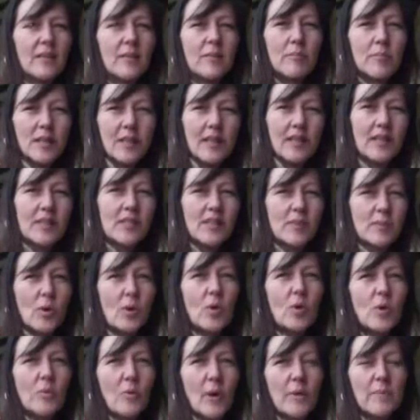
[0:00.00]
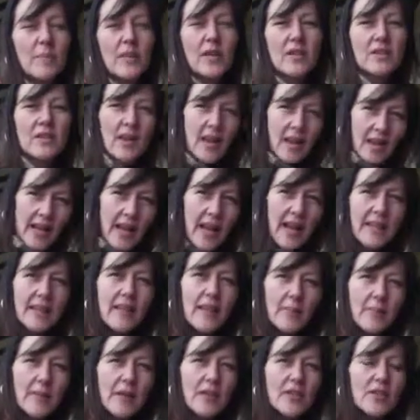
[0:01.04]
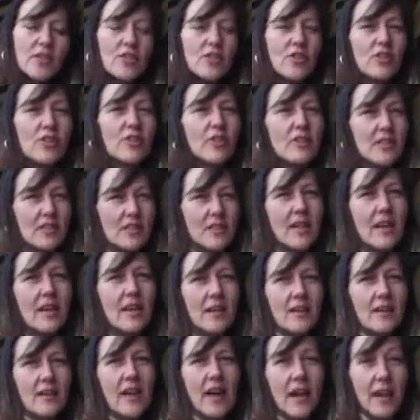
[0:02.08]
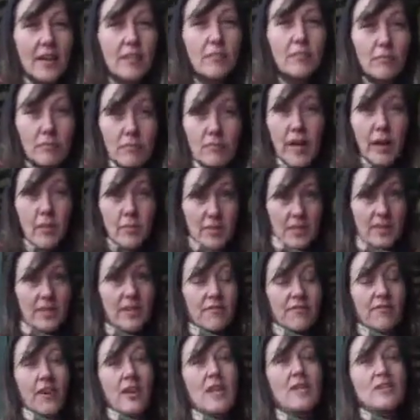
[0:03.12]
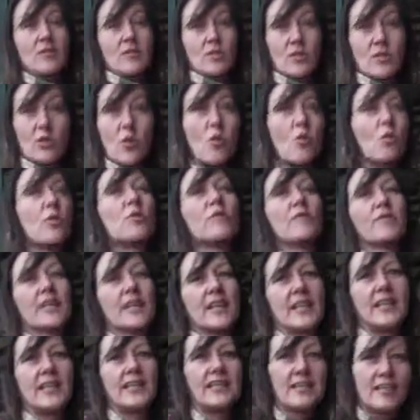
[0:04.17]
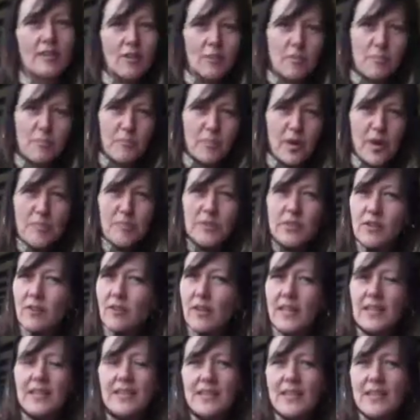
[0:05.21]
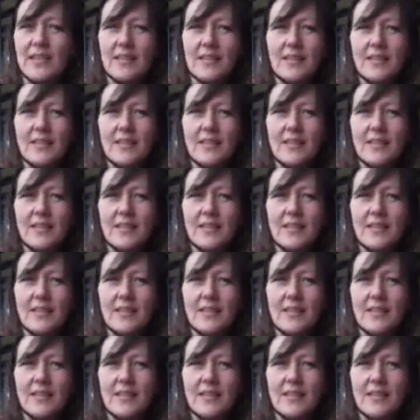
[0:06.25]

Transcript: But in a smaller one, because they only had that many students, that was their friends with all of the kids, from prep to grade 6.